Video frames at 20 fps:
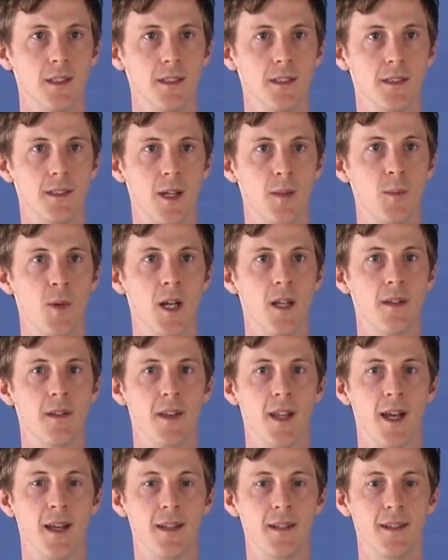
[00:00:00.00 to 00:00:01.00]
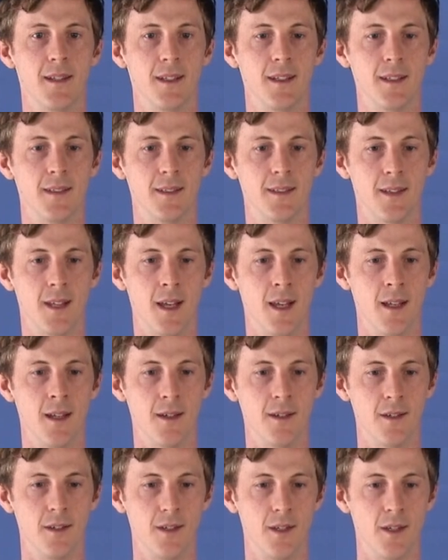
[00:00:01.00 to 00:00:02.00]
someone that is
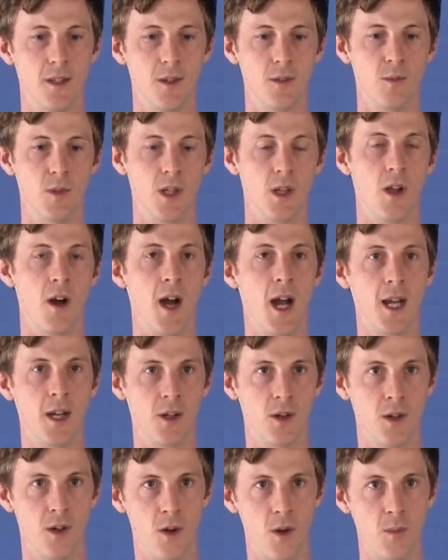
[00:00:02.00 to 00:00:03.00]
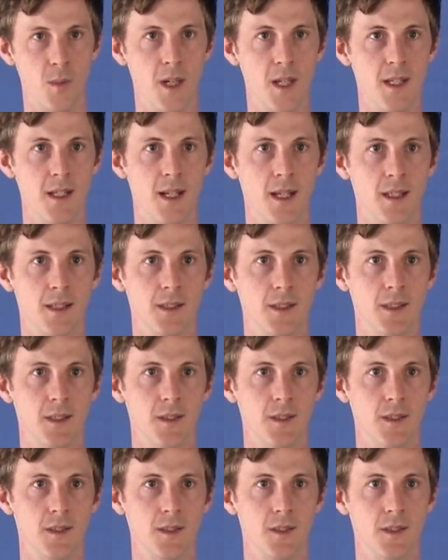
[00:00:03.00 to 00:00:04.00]
then relying on open
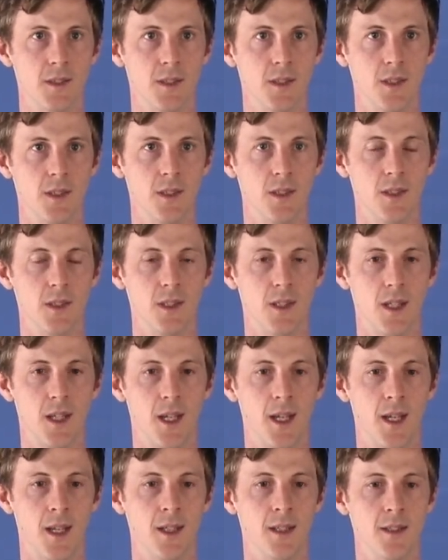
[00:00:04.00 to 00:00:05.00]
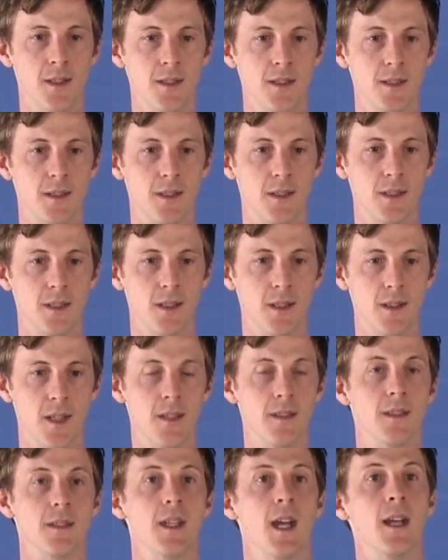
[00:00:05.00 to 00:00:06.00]
intelligence, and
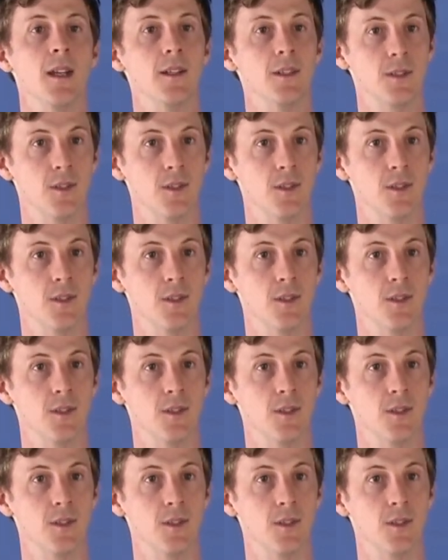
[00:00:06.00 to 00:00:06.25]
there's a data